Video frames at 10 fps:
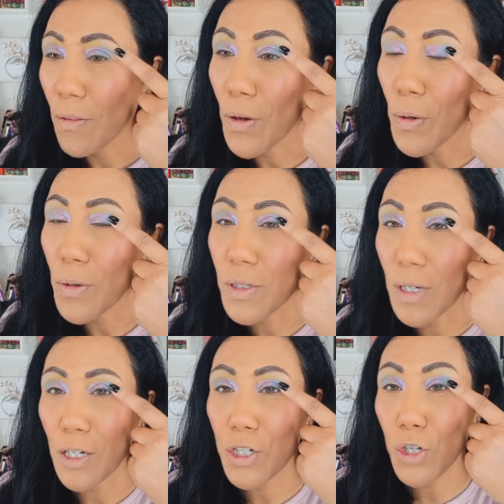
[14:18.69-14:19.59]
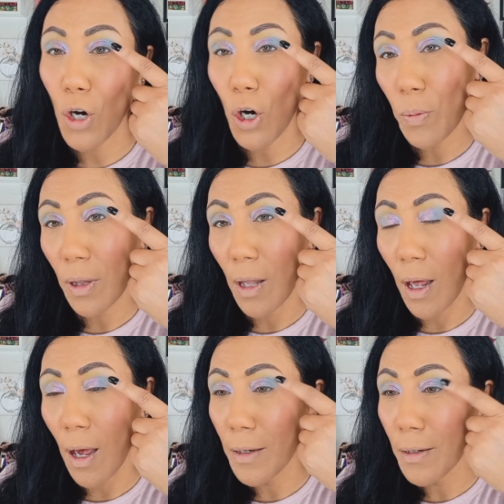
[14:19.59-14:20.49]
There's a sharp
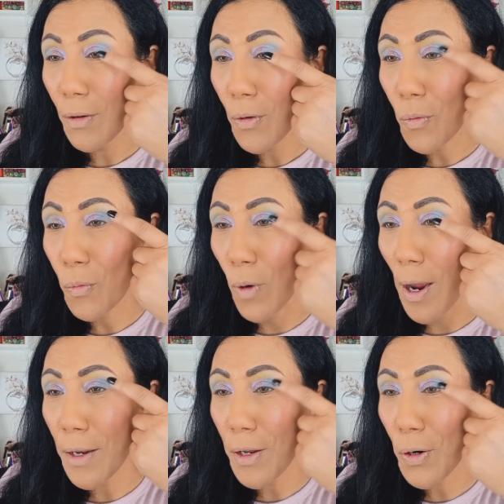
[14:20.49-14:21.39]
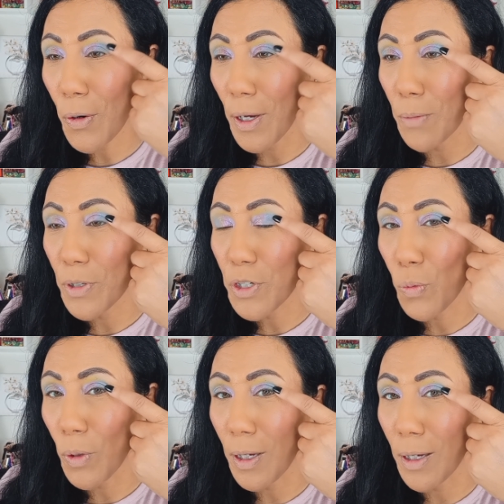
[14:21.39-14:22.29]
line right here in
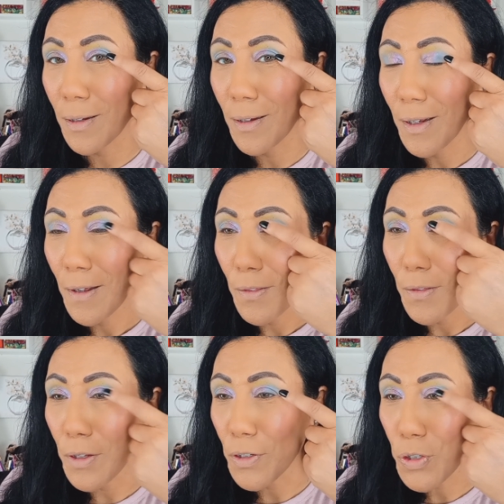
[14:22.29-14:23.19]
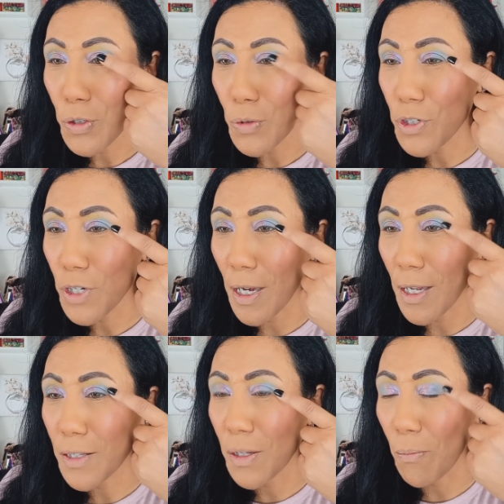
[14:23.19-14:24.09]
between the two
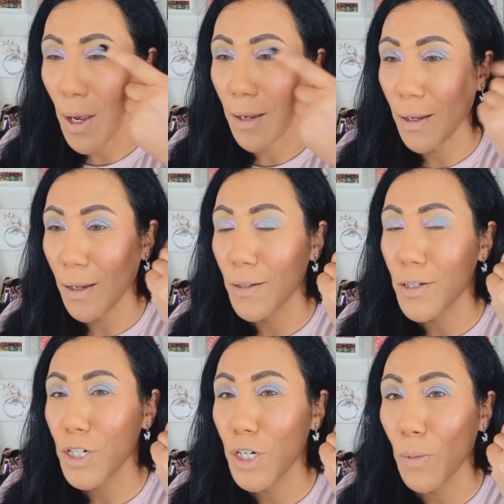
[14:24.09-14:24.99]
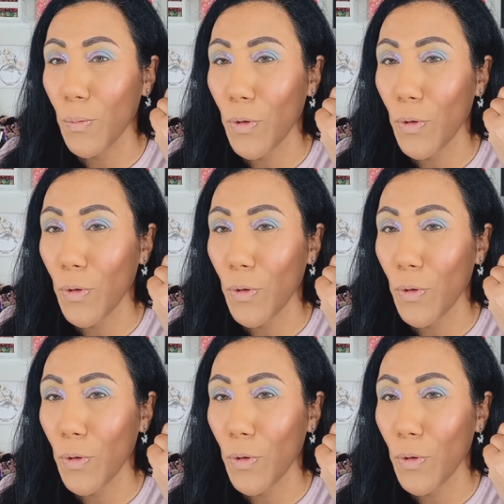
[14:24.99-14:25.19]
shades, the matte and the shimmer.